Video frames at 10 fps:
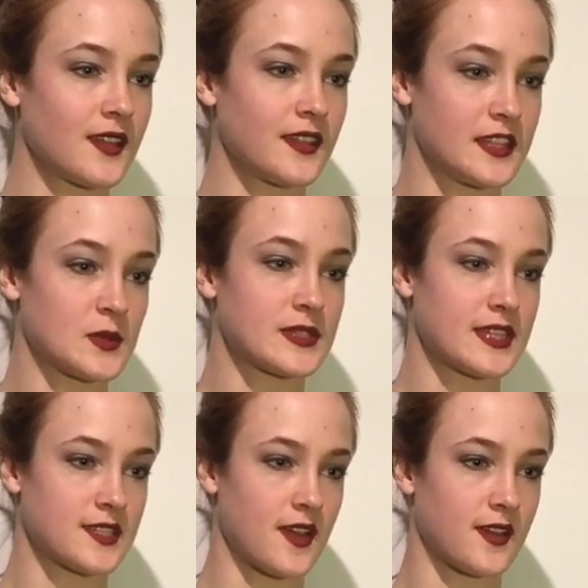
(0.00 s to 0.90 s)
This was
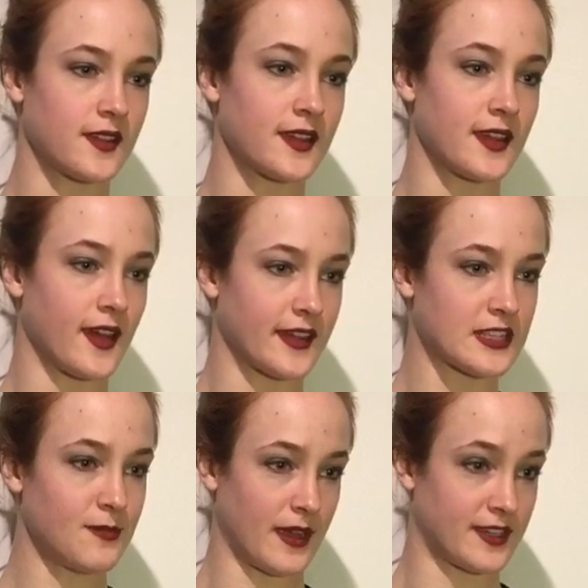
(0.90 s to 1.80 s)
a startling and
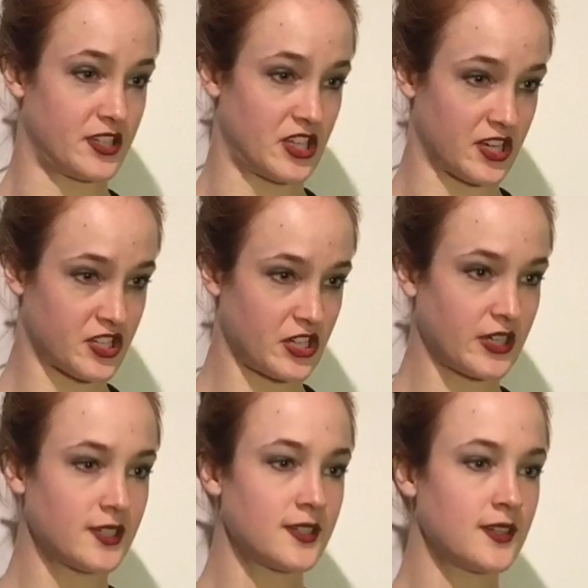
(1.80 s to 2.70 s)
unexpected
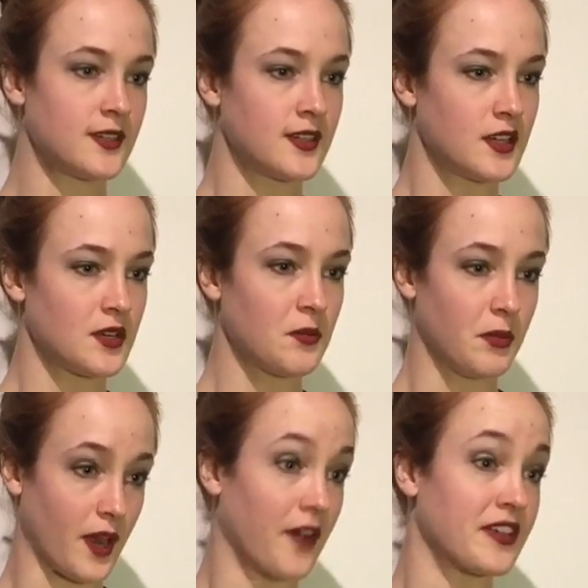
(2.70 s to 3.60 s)
gesture,
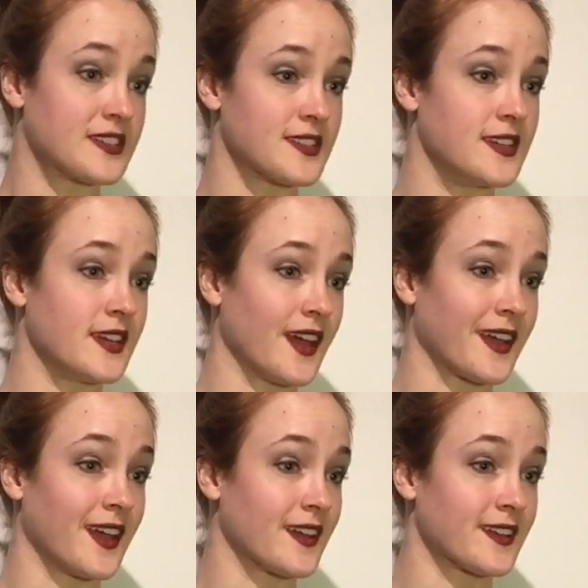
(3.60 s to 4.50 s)
but obviously
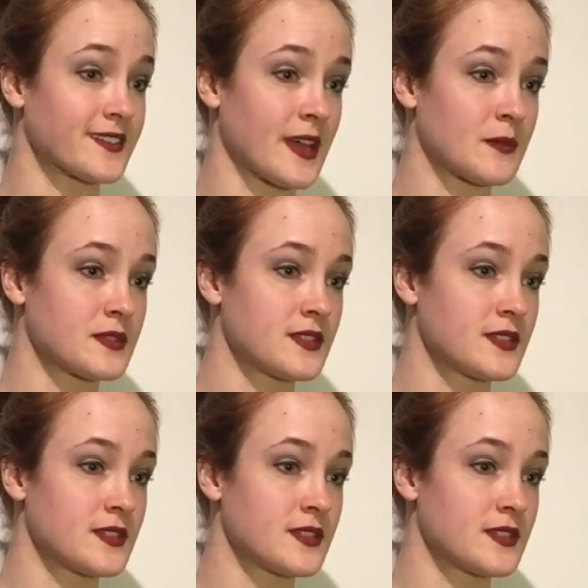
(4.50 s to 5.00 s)
I can't accept.